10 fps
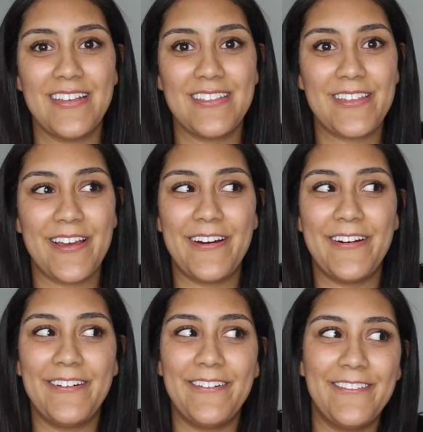
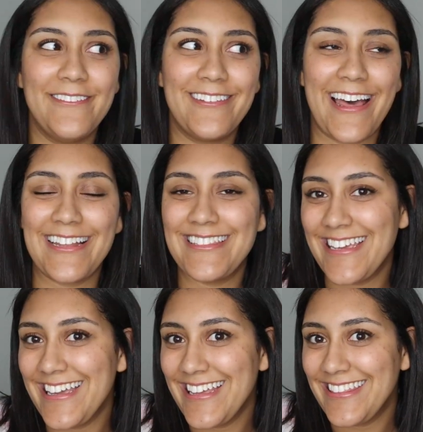So that's
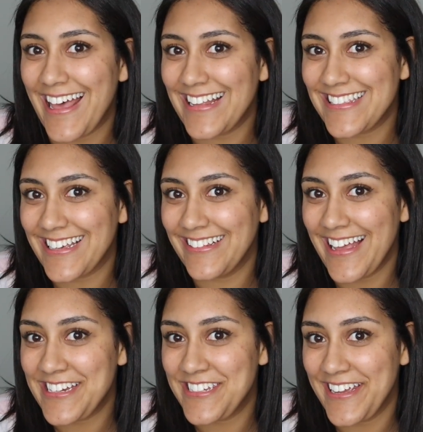it. That's the
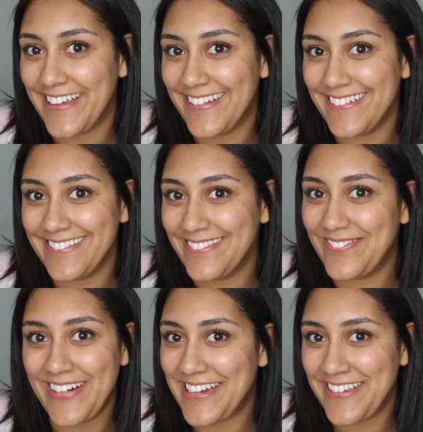collection.
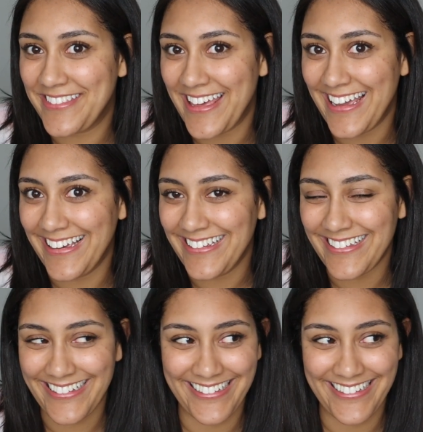What do you think?